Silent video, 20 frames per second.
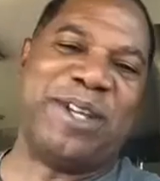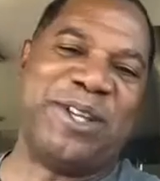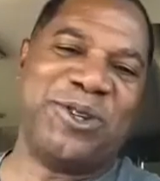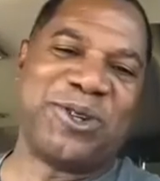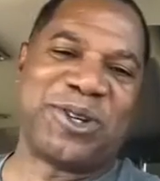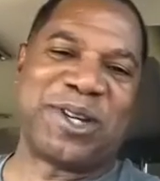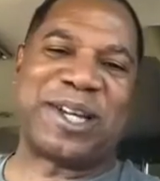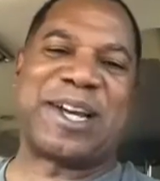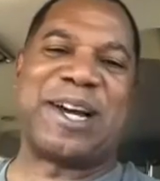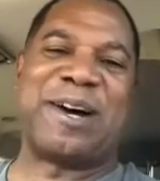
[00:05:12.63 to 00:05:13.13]
and you
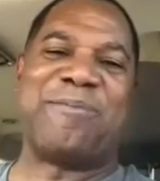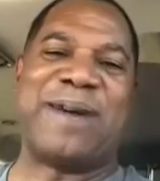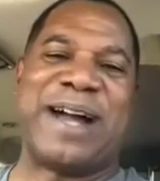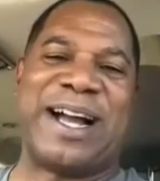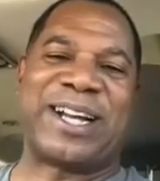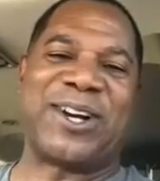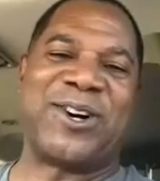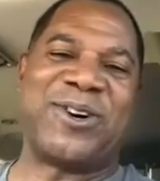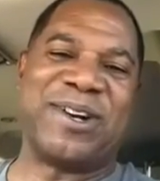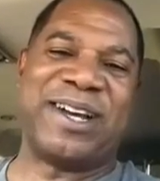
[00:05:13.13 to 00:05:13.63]
can come
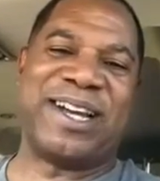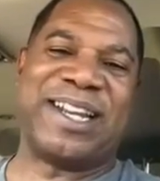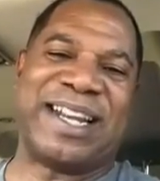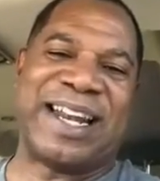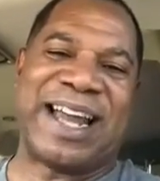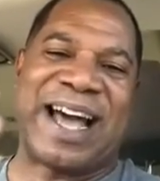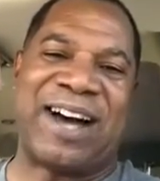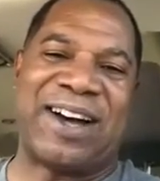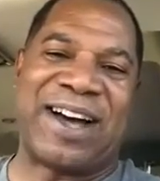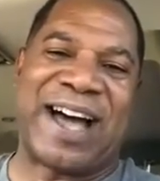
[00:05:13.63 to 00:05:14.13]
back on here,
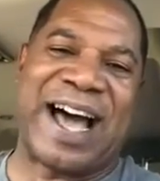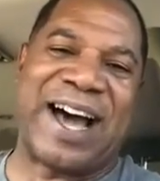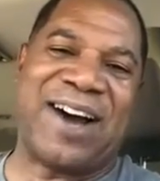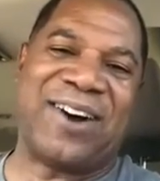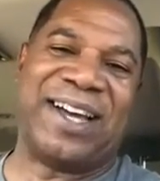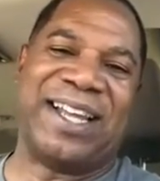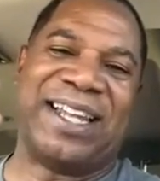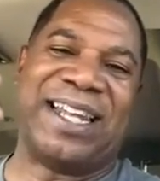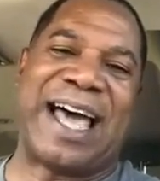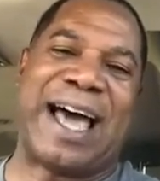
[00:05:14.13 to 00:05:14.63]
and I'll
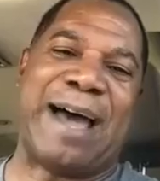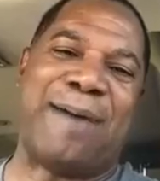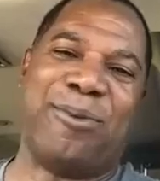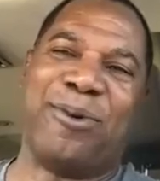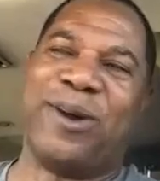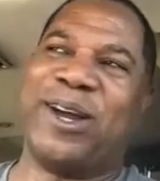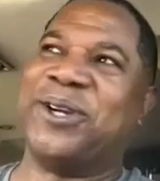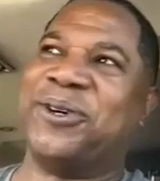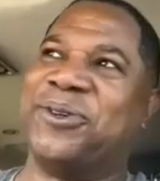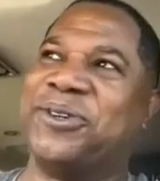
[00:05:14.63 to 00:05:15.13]

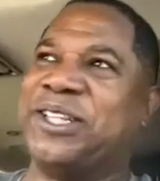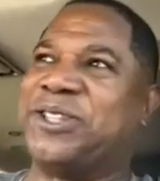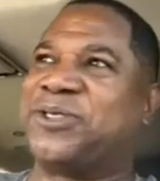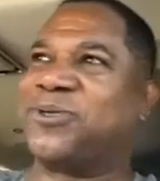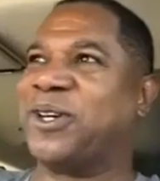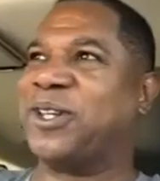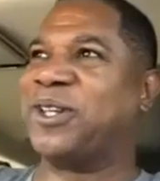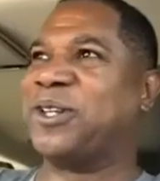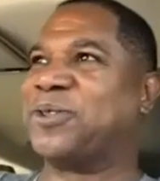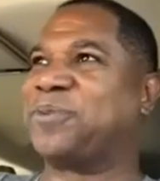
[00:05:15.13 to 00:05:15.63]
elaborate on each
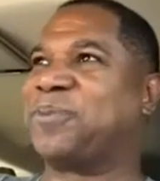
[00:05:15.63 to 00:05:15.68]
one of those.